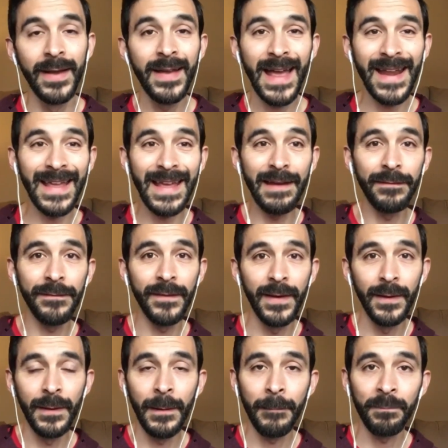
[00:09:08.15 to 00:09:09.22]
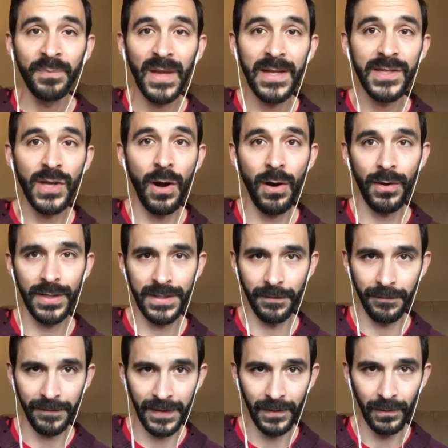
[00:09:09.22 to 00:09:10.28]
And if it's hard to
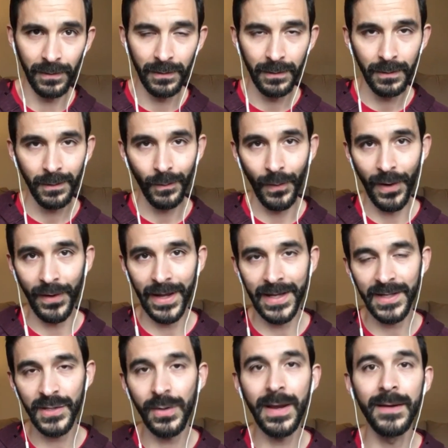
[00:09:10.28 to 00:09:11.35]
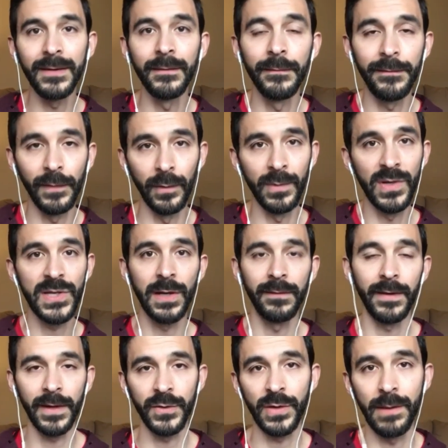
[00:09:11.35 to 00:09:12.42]
feel where it is, you can film yourself
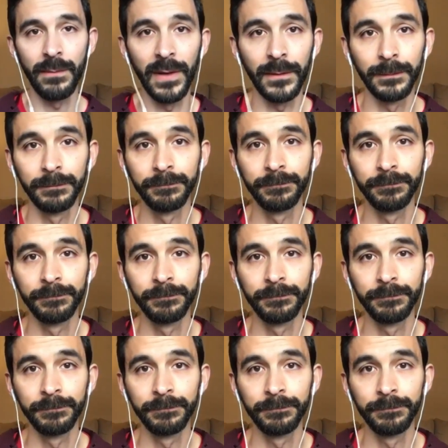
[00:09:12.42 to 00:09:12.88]
on a treadmill.